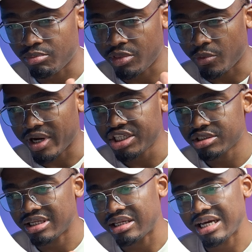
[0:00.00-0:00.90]
the
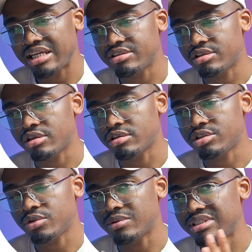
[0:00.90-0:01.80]
question and the
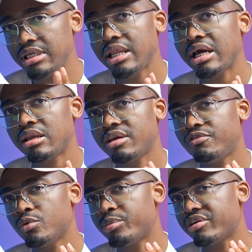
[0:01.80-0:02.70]
answers, you will see that
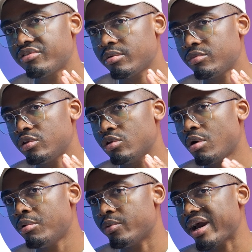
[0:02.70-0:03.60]
if you perform the
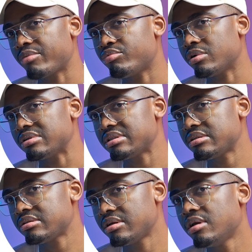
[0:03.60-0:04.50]
normal RAG
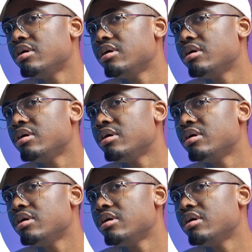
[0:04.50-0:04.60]
process,